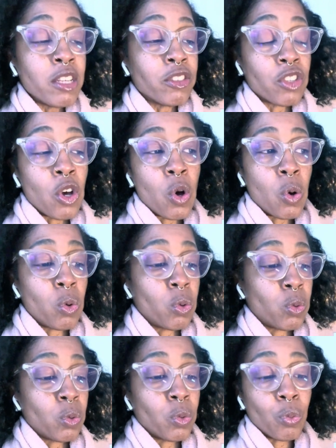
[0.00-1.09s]
So
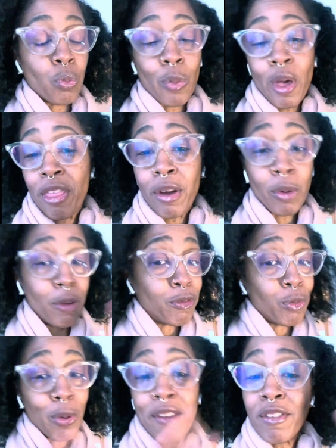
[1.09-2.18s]

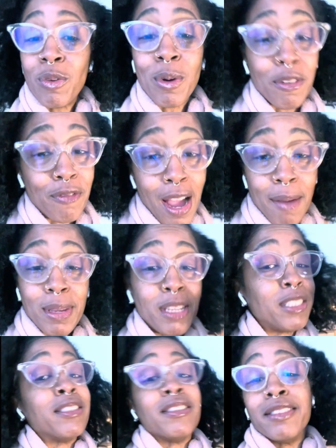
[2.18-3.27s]
wherever you want to find
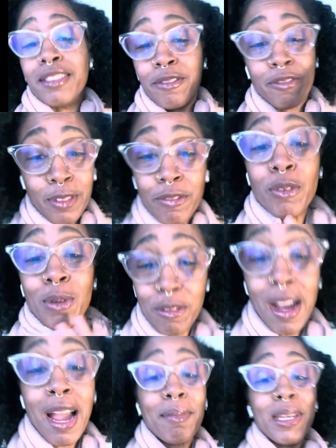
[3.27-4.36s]
me, if you want to
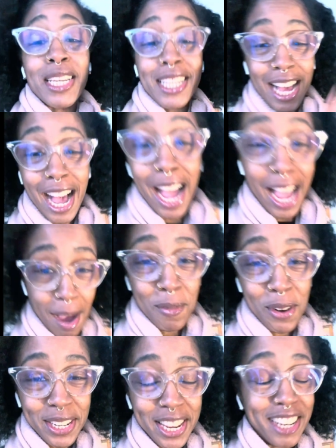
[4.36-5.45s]
find me, I'm
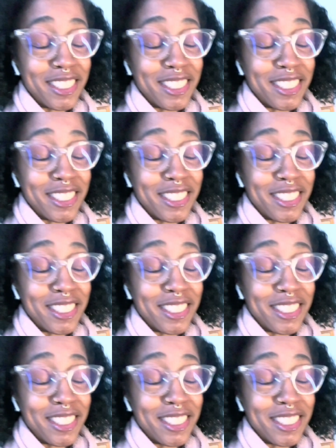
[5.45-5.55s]
on there.